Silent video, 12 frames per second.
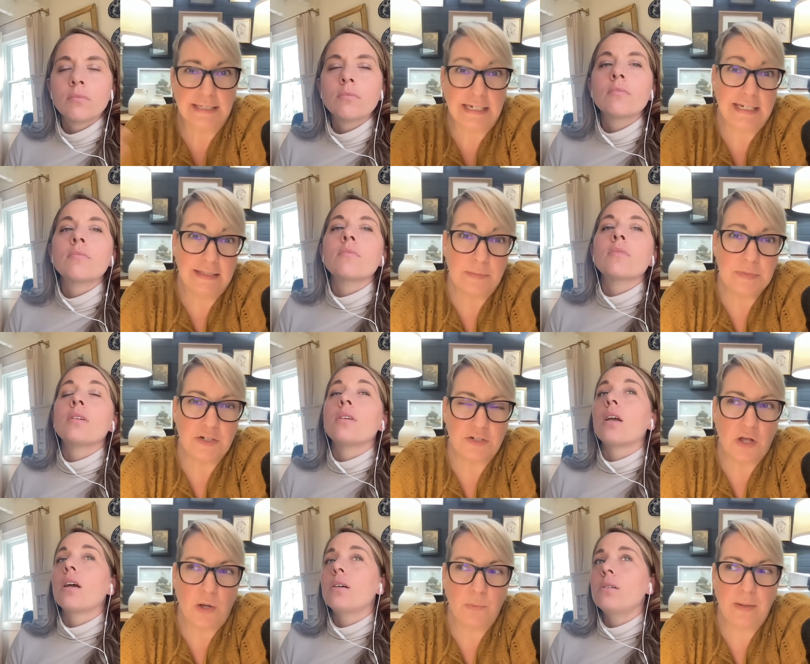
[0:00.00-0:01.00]
Speaker 1: sitting in the
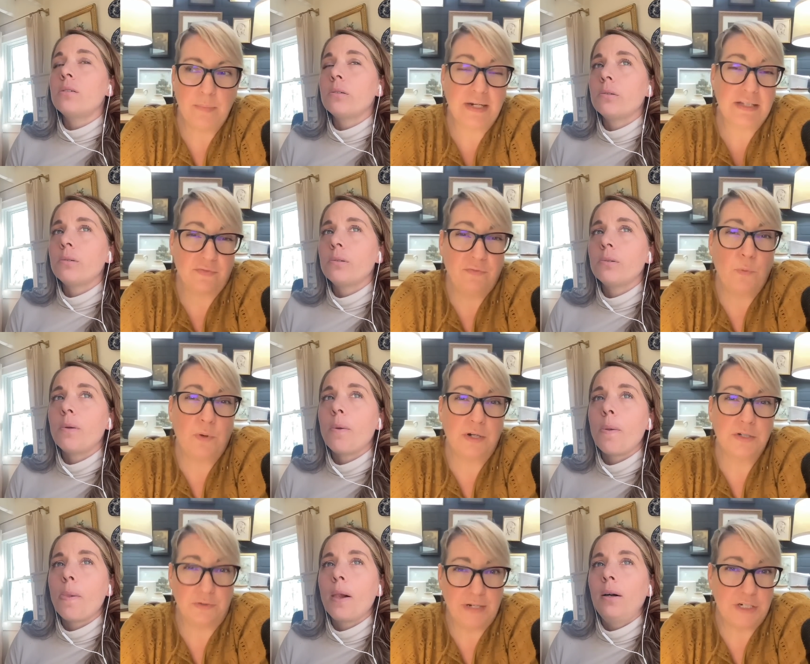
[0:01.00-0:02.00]
upstairs hallway, oh. but it's oh.
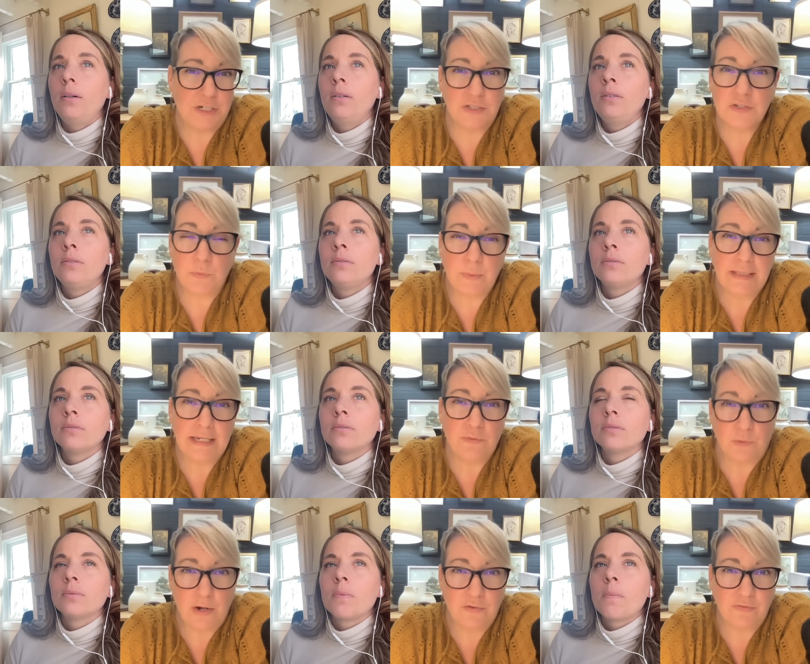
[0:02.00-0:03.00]
for donations. So when they
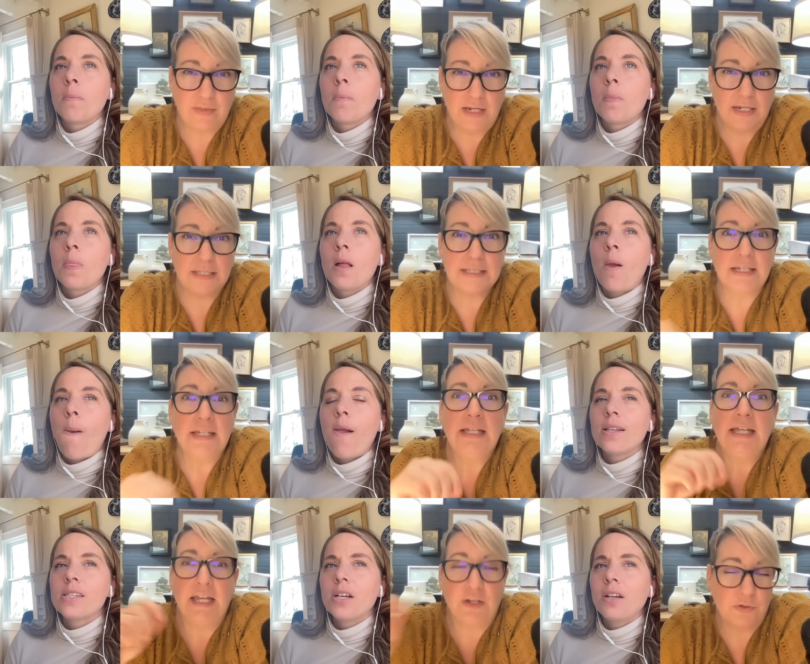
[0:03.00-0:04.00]
grow out of things,
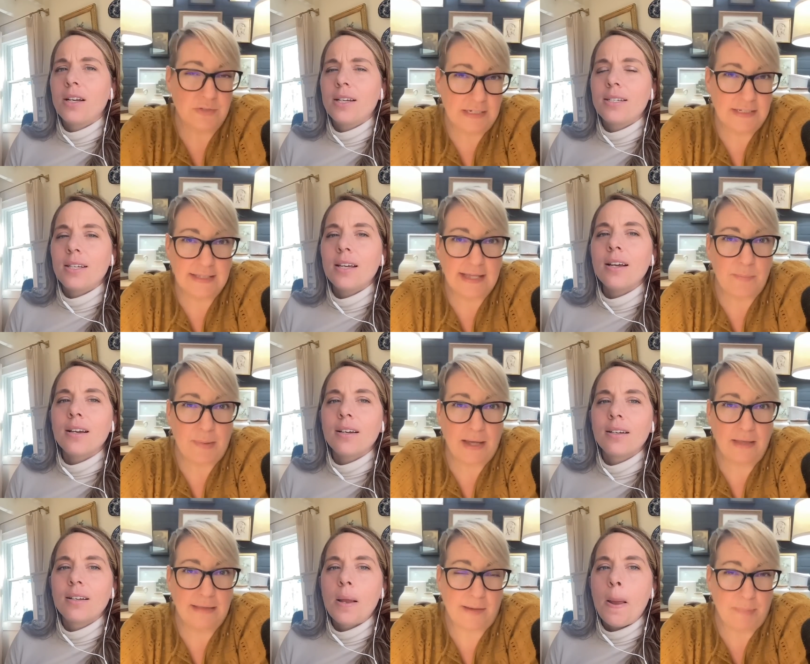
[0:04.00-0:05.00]
it goes idea. into that,
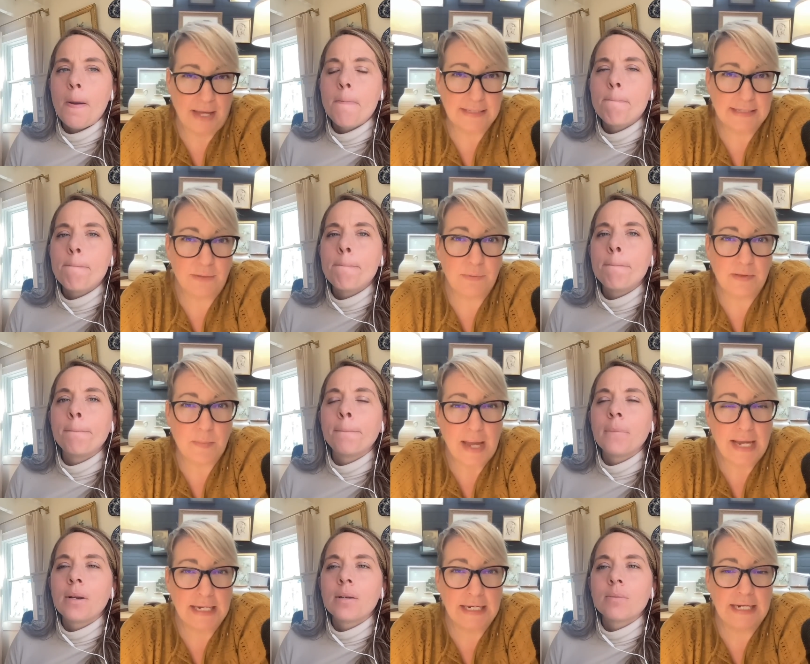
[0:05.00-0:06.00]
ba- that basket with the
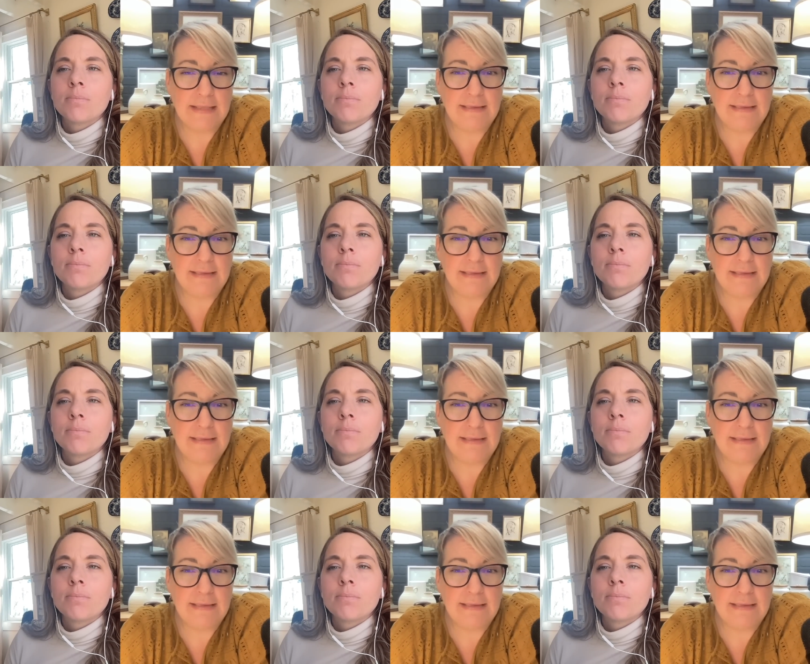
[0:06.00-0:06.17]
bag in it.